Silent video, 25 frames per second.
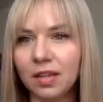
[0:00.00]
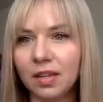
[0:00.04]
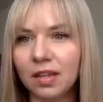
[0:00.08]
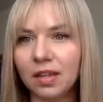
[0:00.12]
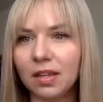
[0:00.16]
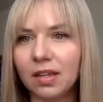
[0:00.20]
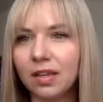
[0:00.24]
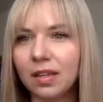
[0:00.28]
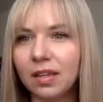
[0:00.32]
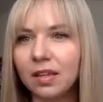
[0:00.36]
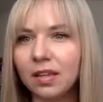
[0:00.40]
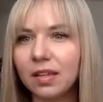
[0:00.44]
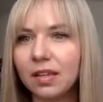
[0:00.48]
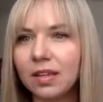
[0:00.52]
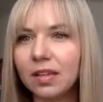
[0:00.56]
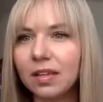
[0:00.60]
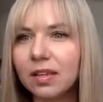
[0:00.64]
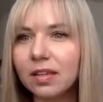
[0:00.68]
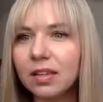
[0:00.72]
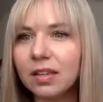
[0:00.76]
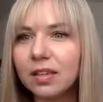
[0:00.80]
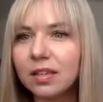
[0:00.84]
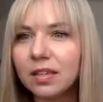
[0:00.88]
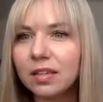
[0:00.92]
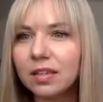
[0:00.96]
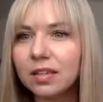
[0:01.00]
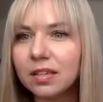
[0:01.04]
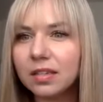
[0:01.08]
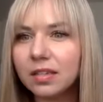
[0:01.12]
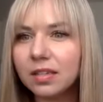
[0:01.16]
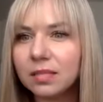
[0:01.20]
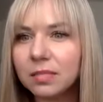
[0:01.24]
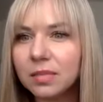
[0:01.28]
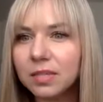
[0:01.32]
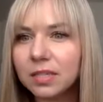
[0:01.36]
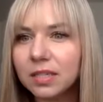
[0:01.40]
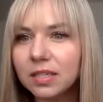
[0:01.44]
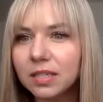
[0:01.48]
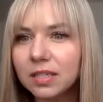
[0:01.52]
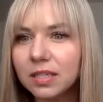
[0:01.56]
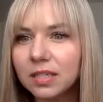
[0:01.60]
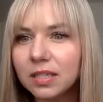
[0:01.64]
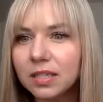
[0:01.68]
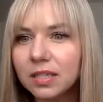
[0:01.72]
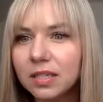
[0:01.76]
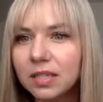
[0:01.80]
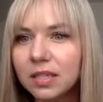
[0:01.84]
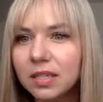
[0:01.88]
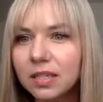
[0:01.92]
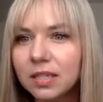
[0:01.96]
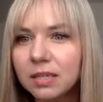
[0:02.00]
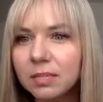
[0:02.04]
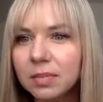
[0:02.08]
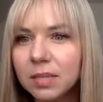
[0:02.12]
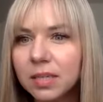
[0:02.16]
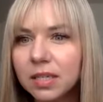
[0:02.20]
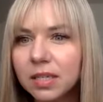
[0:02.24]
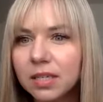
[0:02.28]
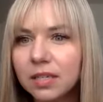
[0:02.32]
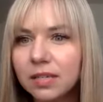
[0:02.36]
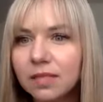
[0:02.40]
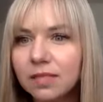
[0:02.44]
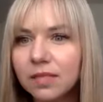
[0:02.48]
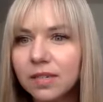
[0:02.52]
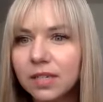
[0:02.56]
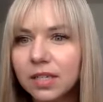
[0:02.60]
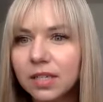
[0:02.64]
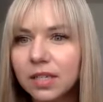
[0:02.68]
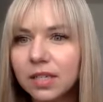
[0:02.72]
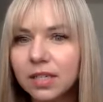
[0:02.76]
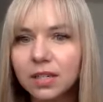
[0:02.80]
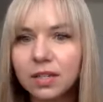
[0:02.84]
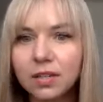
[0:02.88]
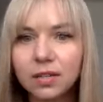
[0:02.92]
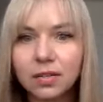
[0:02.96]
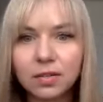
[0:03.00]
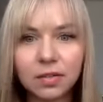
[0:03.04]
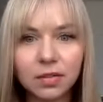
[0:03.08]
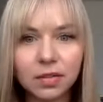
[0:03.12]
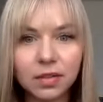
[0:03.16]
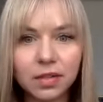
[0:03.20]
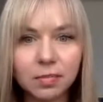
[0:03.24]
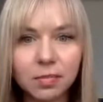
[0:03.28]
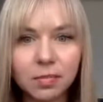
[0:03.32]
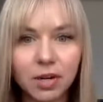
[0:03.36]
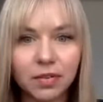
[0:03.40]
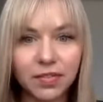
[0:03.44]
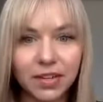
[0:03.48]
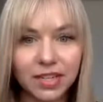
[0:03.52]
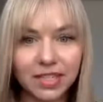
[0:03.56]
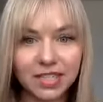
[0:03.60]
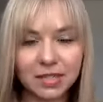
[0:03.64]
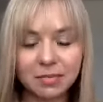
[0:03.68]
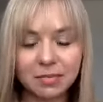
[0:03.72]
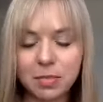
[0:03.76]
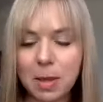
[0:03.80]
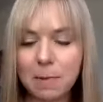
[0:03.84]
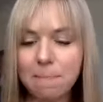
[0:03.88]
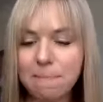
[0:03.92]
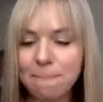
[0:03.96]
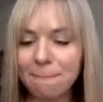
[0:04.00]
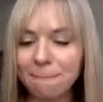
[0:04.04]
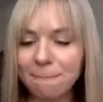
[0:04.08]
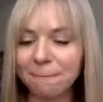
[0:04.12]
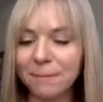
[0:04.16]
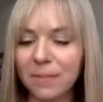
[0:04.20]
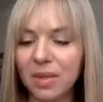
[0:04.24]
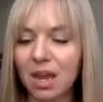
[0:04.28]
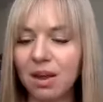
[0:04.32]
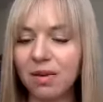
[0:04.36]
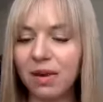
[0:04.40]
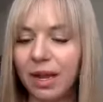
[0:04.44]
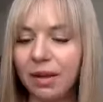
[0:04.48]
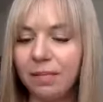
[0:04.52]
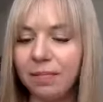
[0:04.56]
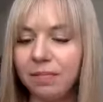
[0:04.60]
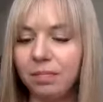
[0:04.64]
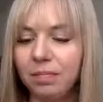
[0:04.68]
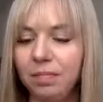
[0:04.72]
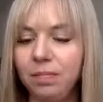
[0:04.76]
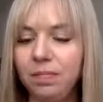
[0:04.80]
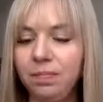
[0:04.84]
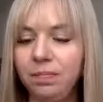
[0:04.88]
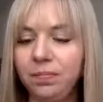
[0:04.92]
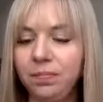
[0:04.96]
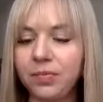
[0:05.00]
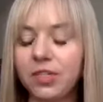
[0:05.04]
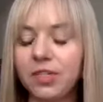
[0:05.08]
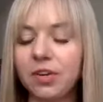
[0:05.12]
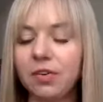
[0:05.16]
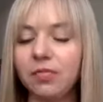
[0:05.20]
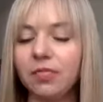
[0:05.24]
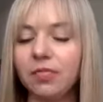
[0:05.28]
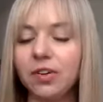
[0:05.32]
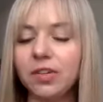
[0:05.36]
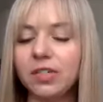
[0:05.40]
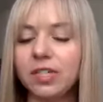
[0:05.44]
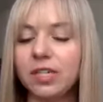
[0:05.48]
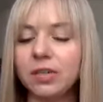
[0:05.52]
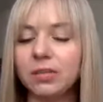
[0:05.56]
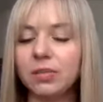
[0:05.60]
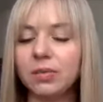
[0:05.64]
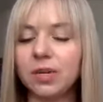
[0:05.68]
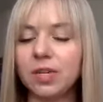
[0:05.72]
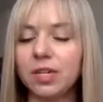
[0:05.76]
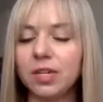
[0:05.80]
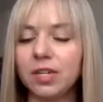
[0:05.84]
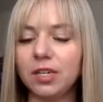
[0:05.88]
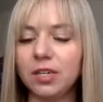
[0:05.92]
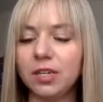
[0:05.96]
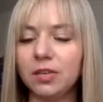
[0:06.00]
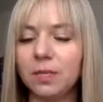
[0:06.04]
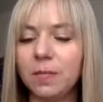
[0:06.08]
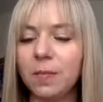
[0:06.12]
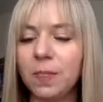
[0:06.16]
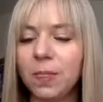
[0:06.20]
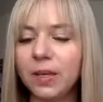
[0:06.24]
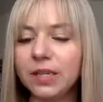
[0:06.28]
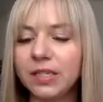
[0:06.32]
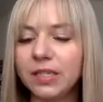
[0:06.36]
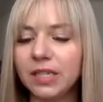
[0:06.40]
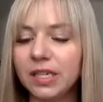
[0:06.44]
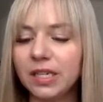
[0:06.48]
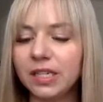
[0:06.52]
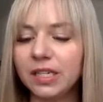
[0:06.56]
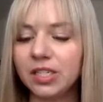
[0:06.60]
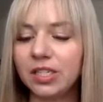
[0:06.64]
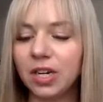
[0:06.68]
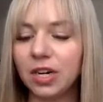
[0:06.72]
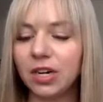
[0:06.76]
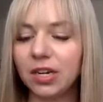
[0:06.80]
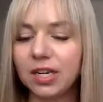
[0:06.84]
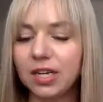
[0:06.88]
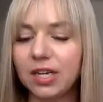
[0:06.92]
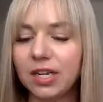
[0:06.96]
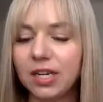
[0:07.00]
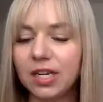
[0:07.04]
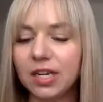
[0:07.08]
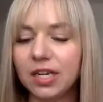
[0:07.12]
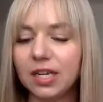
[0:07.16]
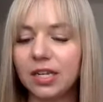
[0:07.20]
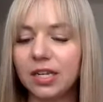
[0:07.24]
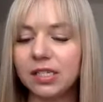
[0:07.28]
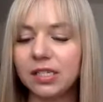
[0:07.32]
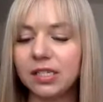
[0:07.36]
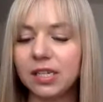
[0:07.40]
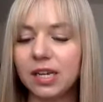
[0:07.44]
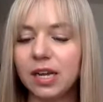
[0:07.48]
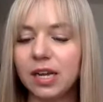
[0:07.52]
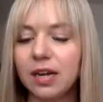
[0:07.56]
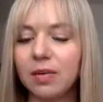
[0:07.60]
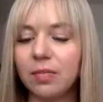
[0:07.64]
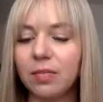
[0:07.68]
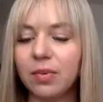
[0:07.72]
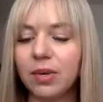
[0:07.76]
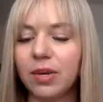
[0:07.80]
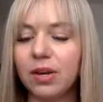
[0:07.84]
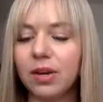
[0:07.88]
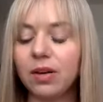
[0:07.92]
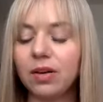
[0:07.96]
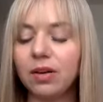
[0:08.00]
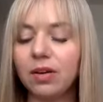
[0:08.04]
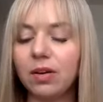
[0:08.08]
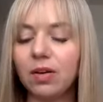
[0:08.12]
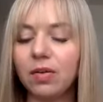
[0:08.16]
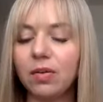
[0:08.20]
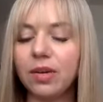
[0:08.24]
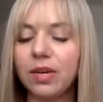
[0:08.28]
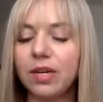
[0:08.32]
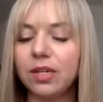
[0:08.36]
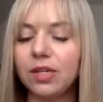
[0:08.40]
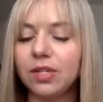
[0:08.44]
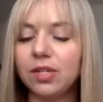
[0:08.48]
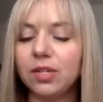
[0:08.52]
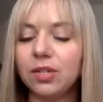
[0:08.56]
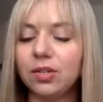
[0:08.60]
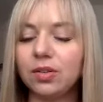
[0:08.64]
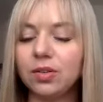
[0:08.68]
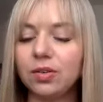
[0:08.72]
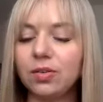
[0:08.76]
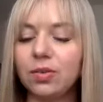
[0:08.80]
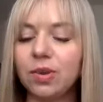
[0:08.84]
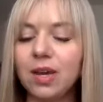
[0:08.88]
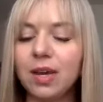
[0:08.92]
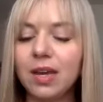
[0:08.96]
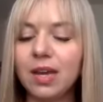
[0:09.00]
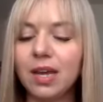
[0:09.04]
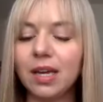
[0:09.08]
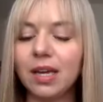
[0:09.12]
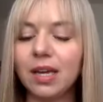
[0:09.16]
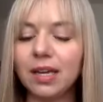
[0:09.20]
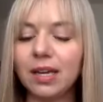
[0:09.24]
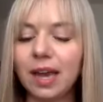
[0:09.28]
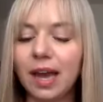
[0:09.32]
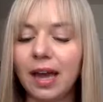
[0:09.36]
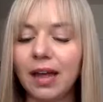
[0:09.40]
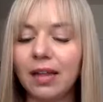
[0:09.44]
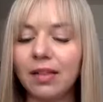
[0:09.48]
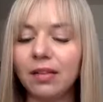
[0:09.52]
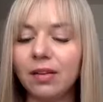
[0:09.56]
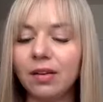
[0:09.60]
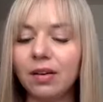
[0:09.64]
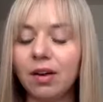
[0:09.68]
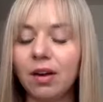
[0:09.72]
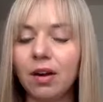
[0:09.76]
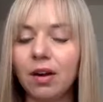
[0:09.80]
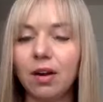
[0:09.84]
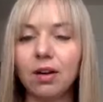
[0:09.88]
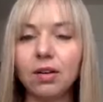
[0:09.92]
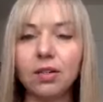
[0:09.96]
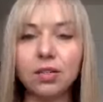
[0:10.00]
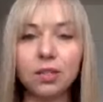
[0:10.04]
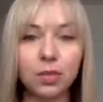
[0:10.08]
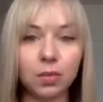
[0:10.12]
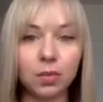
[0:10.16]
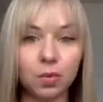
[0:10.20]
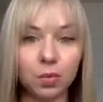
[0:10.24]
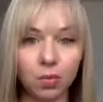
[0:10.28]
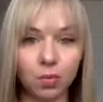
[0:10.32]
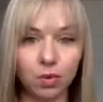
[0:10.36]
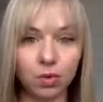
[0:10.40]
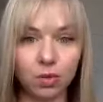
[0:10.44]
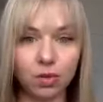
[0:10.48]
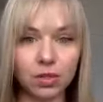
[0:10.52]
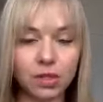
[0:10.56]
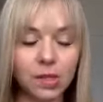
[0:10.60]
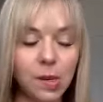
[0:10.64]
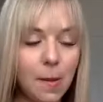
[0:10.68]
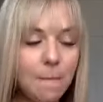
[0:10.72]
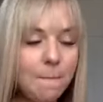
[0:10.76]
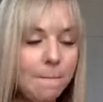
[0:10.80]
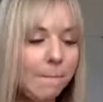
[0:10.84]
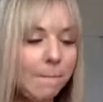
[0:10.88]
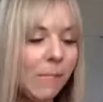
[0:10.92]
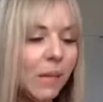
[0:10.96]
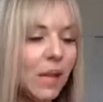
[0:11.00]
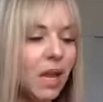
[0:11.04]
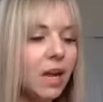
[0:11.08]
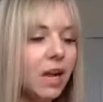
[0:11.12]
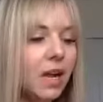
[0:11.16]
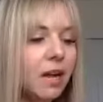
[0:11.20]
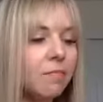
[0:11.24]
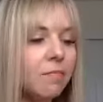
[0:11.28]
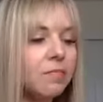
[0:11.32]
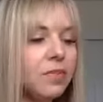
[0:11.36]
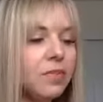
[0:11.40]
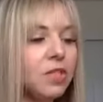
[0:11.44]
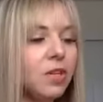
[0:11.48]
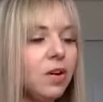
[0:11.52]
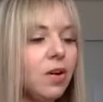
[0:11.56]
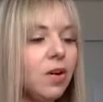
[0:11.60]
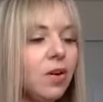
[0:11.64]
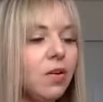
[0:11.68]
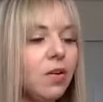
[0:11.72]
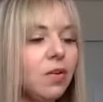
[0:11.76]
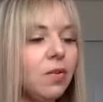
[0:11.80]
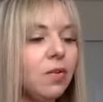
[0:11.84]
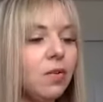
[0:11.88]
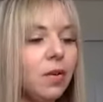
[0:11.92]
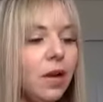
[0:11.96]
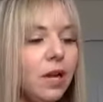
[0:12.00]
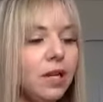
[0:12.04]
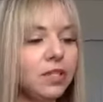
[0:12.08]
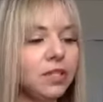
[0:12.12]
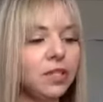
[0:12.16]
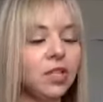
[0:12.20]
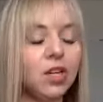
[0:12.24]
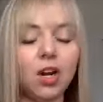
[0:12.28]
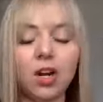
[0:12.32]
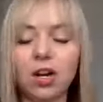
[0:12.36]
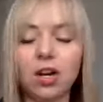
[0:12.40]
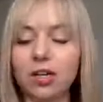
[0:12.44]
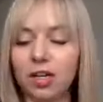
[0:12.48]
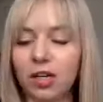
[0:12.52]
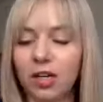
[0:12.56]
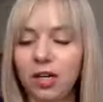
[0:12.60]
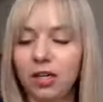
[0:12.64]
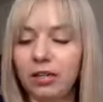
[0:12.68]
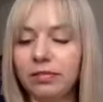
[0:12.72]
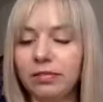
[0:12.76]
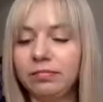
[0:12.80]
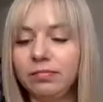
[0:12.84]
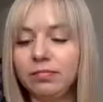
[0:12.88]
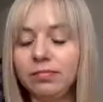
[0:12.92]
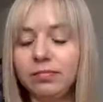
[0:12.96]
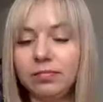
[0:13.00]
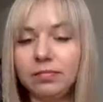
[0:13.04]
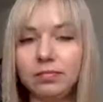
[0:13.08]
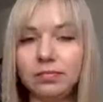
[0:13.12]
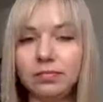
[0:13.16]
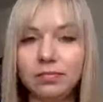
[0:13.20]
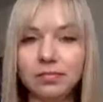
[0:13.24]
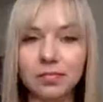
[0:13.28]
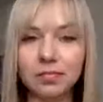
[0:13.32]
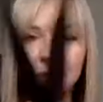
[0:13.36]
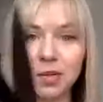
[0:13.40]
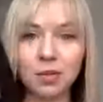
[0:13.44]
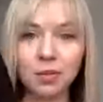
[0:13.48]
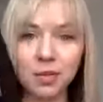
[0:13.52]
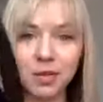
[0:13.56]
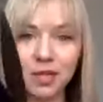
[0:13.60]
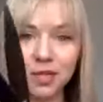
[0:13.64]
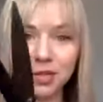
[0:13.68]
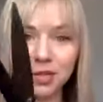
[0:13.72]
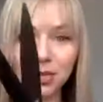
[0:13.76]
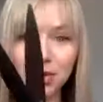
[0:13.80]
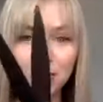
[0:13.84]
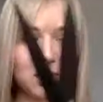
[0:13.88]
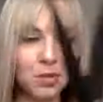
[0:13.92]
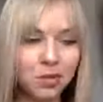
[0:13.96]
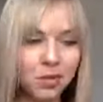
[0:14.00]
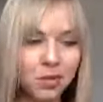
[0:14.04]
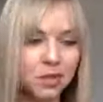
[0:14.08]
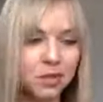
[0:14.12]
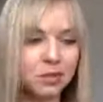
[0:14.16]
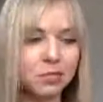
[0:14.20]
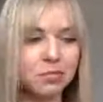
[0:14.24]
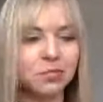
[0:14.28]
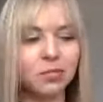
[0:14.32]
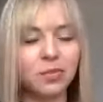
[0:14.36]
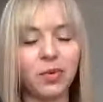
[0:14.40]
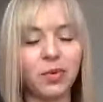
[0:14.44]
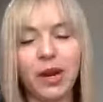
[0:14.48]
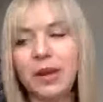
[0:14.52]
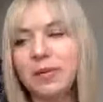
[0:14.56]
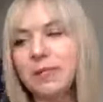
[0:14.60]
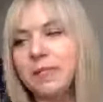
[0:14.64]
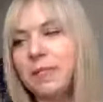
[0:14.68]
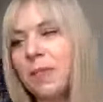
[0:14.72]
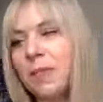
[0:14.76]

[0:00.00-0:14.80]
And let me see, pin video. Perfect. Okay, so first thing we're going to do to get started is we are going to gather our tools. So as a gardener, we need tools, right?